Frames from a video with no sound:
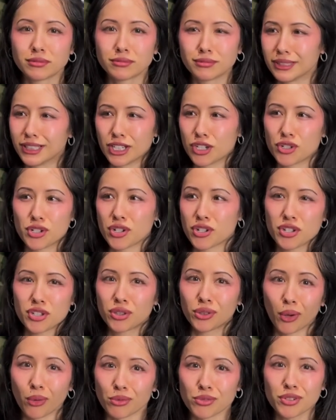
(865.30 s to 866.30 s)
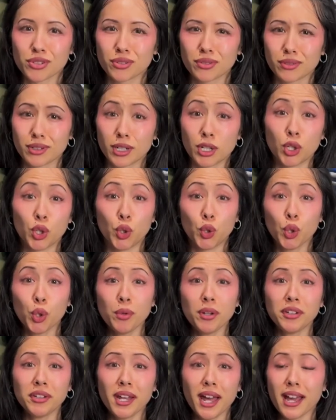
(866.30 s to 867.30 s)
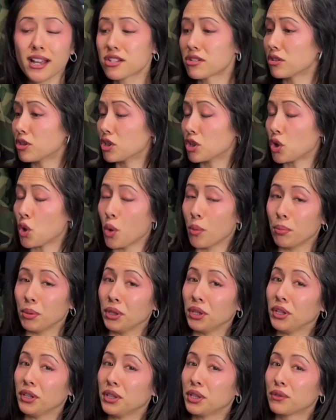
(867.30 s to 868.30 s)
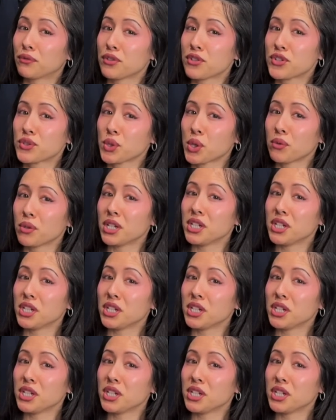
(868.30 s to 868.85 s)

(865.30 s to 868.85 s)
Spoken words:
They just don't. Newbie types, completely different story.